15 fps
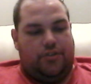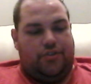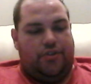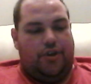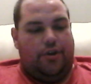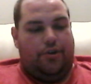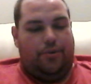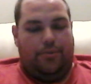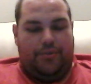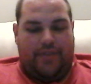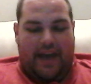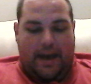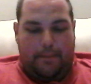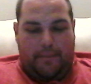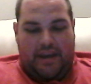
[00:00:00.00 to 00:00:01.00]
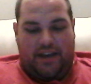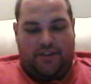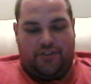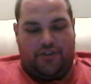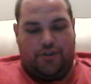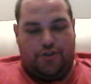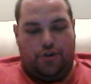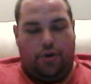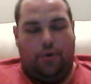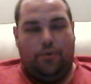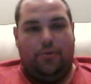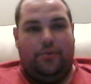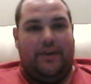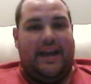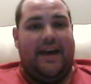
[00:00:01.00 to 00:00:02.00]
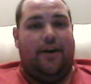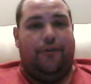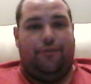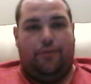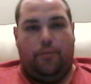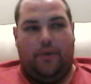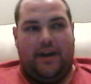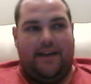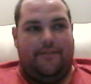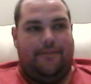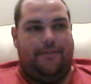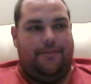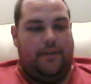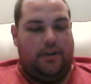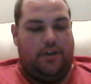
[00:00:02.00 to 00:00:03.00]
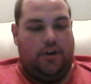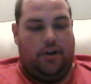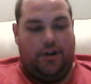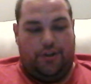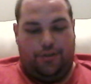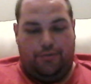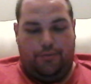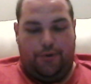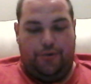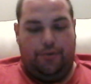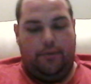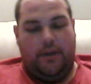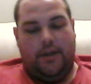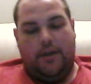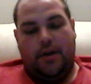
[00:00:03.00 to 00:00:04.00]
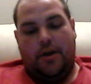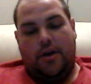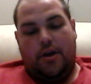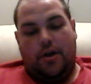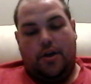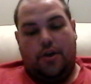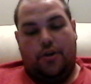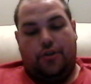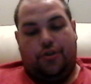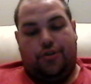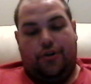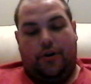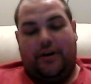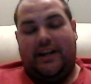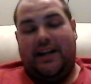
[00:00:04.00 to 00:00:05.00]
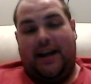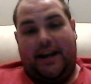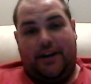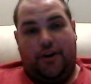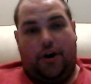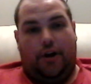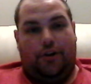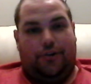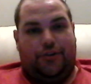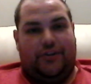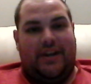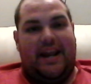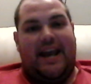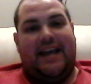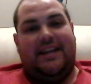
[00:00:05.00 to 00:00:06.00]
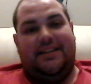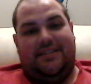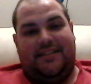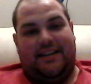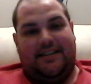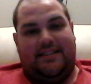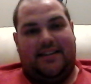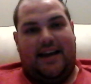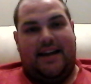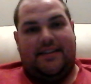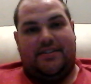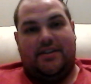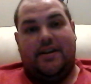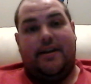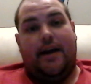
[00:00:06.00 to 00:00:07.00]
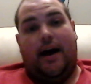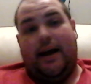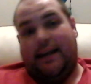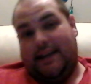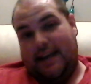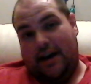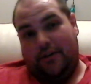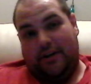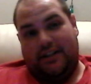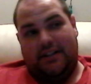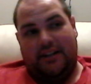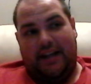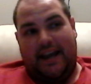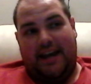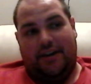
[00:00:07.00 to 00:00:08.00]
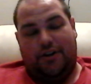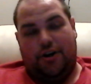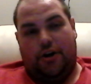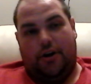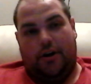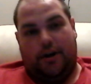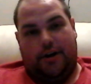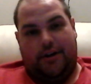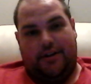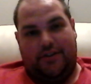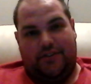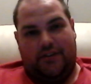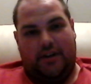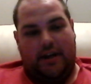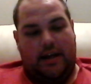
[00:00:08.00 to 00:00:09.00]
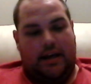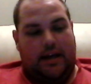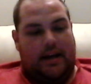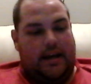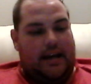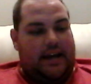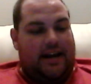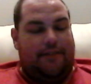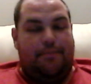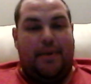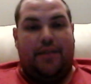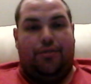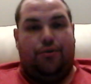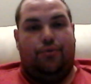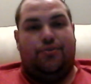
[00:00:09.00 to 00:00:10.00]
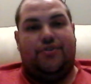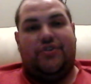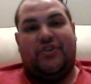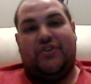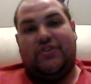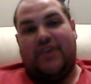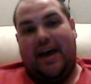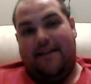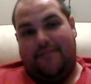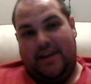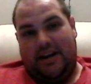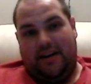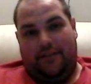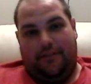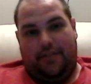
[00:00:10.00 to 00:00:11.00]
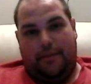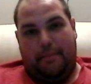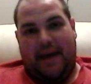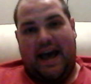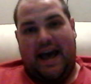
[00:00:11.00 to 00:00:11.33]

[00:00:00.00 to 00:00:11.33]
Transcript: So that makes the total now for what I've gone through $39.86, not counting the land cards, and I've been through 7 of